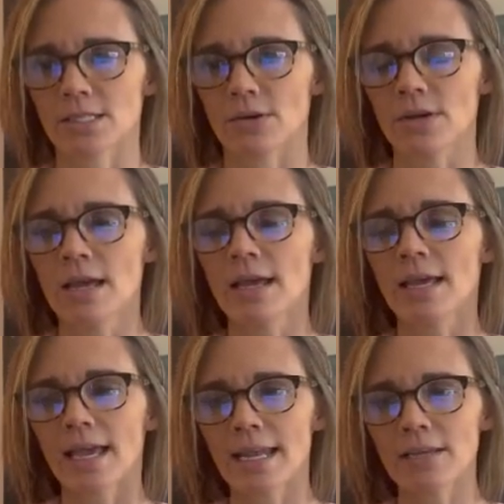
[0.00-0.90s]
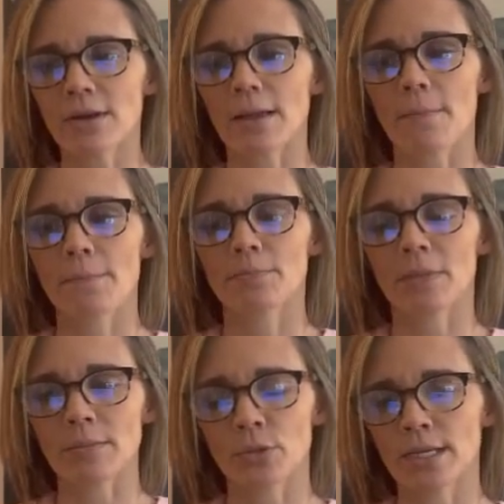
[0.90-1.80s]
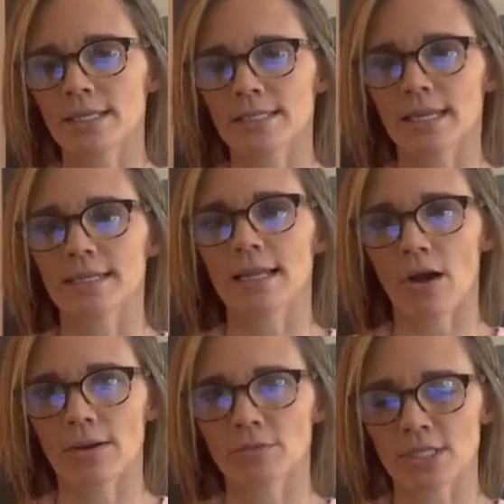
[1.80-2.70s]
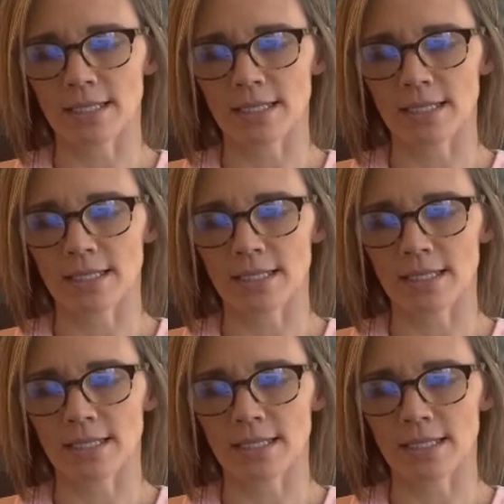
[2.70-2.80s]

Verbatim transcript: So anyway, my point is that now I'm